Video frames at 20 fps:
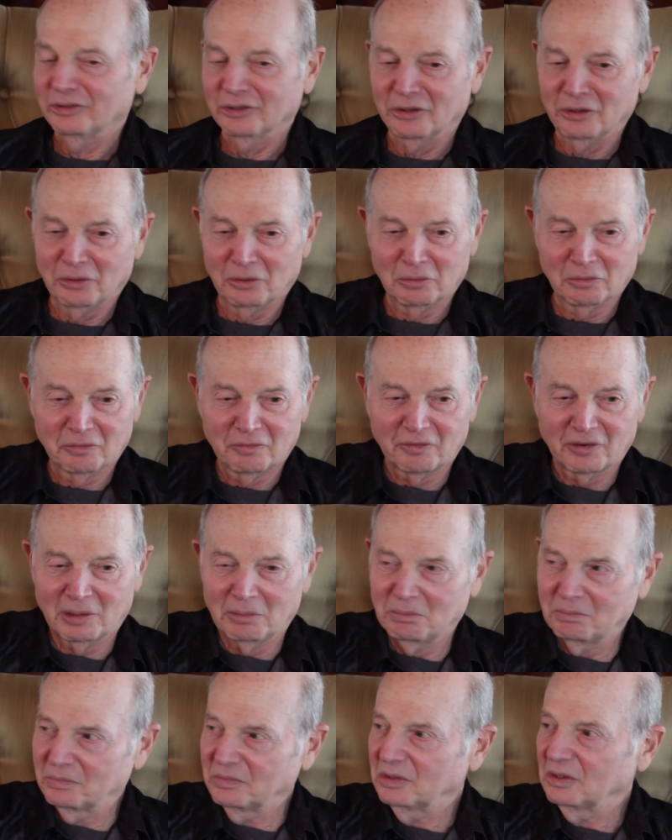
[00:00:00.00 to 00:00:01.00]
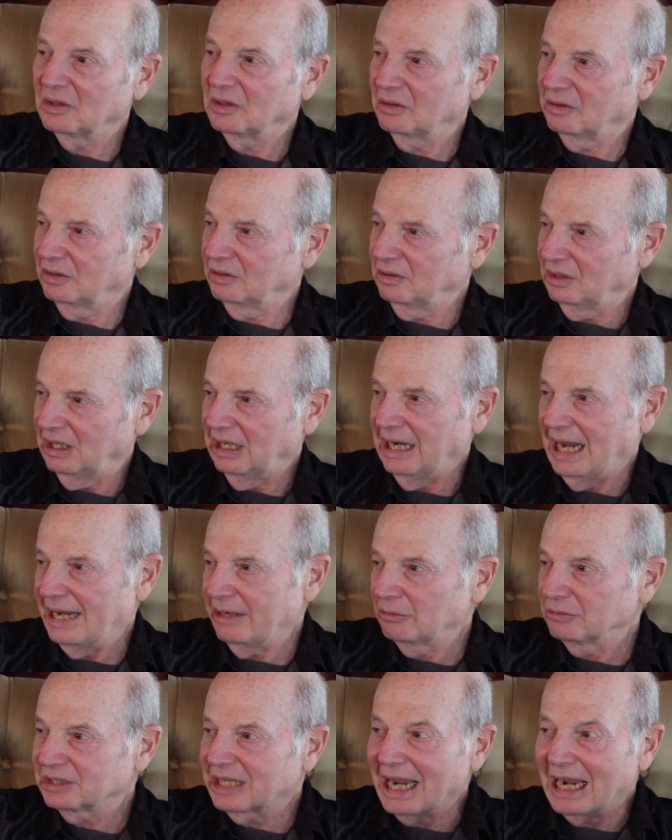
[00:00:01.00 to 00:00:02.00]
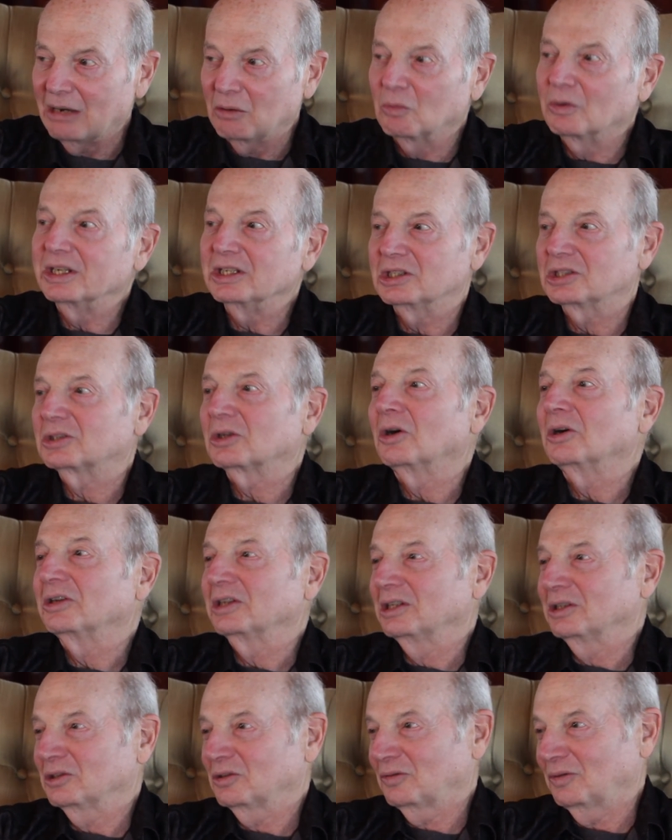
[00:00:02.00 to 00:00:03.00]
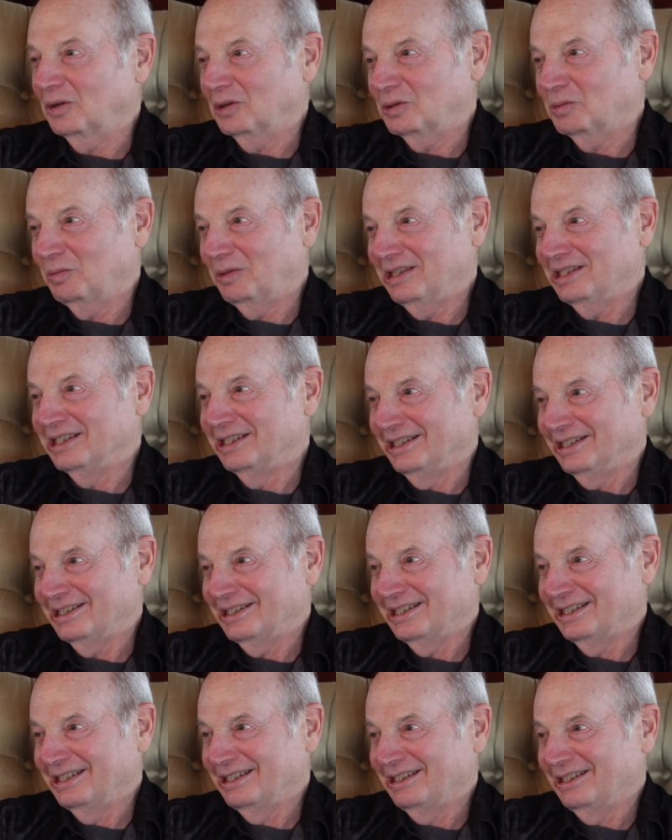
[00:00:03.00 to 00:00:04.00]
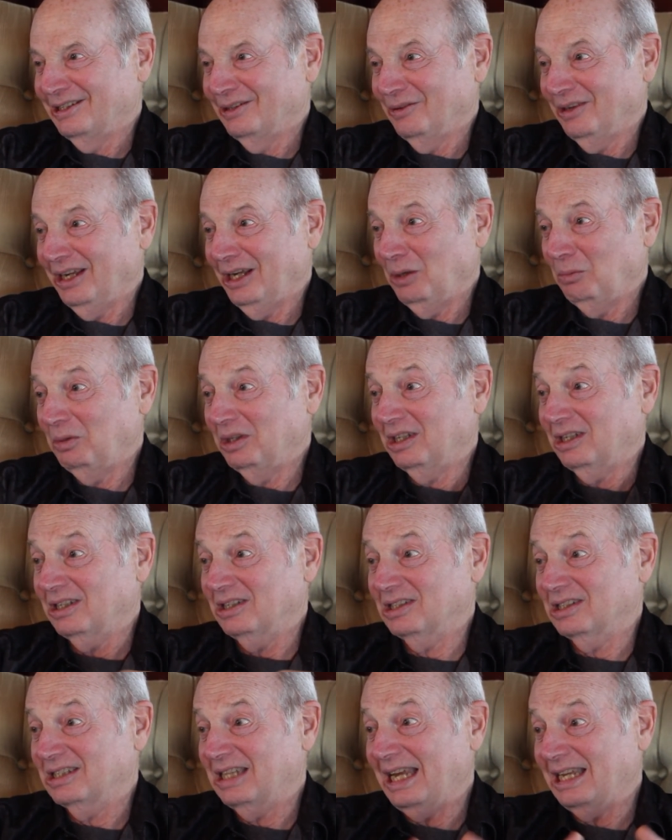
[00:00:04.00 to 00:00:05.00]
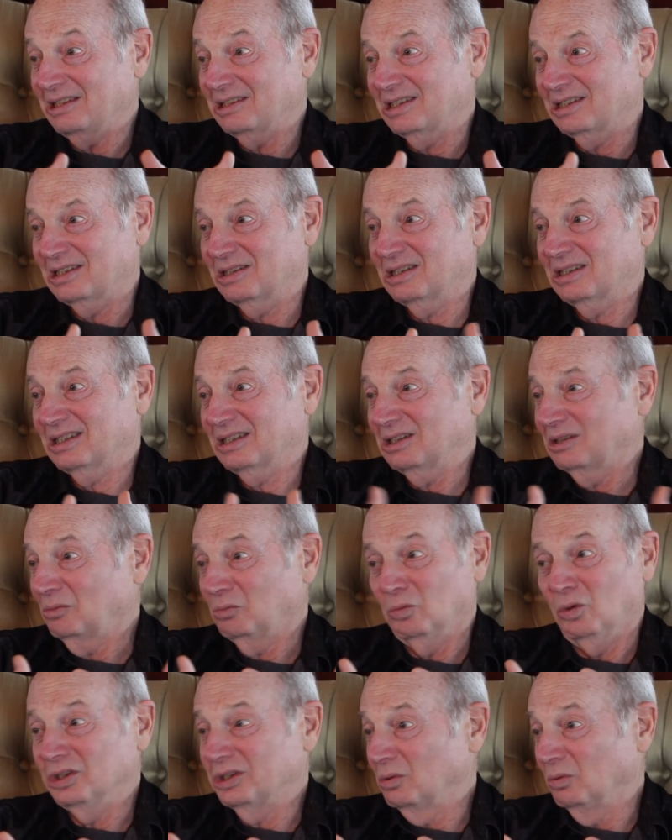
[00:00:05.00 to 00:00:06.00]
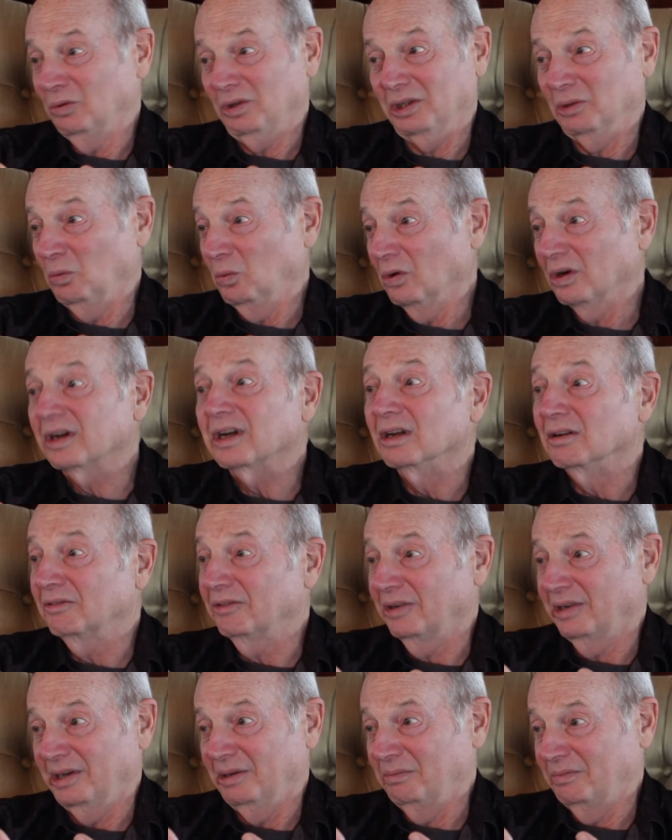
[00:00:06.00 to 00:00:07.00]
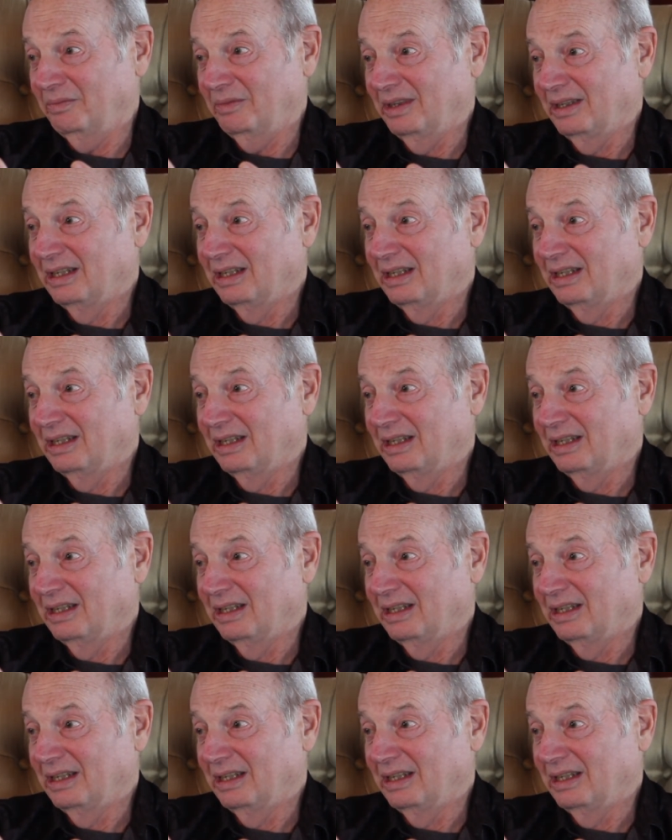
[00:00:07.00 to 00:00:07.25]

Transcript: To go from and I don't count when he started his first business, okay, because that's wasn't really working for him.